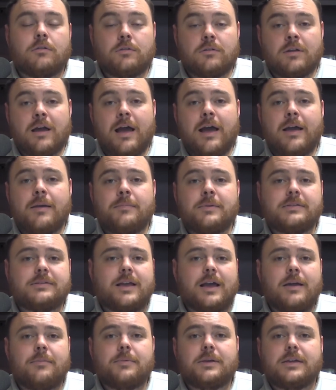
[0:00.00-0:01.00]
time and
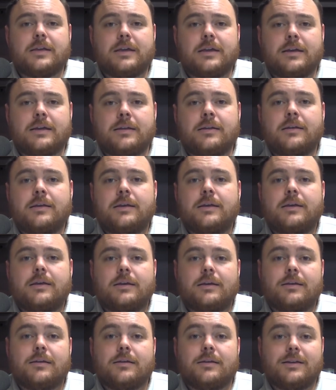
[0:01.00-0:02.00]
time again
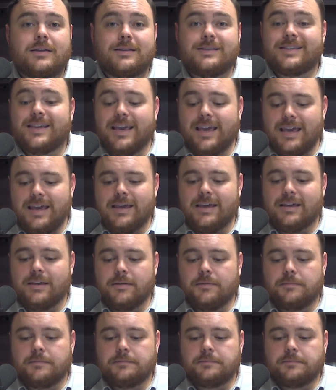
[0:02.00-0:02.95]
is king.